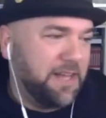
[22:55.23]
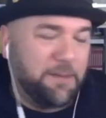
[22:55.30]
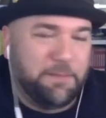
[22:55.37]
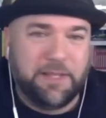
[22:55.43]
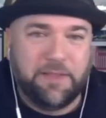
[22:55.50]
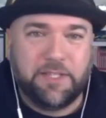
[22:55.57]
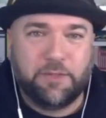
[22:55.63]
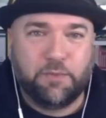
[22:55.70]

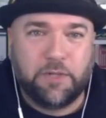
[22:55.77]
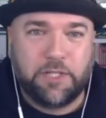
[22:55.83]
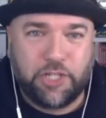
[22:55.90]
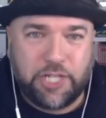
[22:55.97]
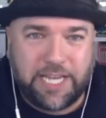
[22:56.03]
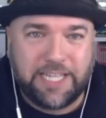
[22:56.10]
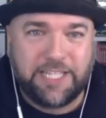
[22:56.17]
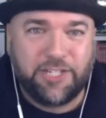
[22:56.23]
try it with
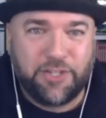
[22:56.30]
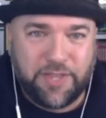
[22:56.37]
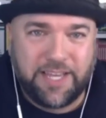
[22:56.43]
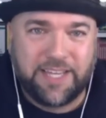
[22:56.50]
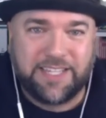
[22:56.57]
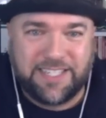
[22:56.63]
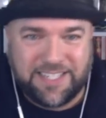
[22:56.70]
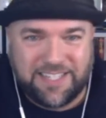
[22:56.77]
an
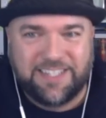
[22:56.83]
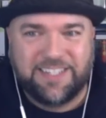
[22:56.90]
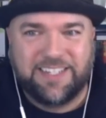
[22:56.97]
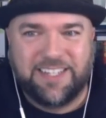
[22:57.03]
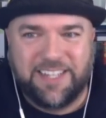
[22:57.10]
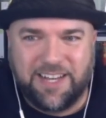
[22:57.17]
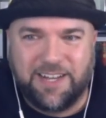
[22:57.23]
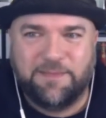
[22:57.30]
unstoppable
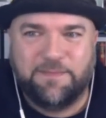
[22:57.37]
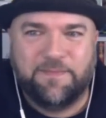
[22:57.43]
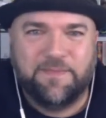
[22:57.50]
domain.